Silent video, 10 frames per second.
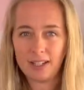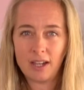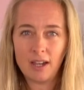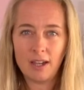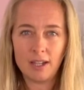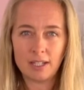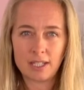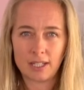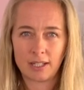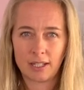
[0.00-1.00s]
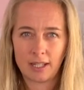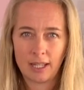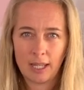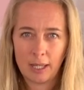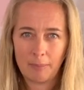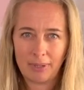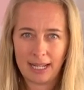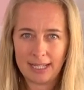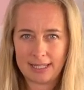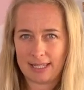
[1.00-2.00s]
card,
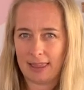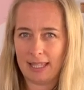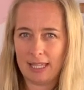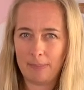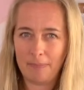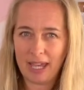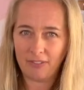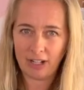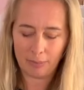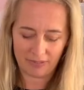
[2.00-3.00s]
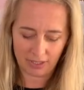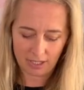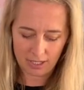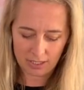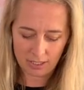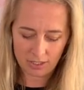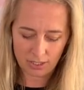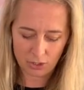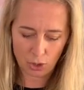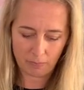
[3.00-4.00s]
place the back flap of the card under
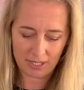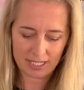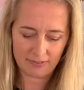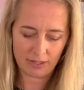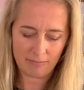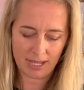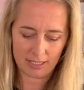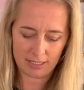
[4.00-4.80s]
the top piece of the mat,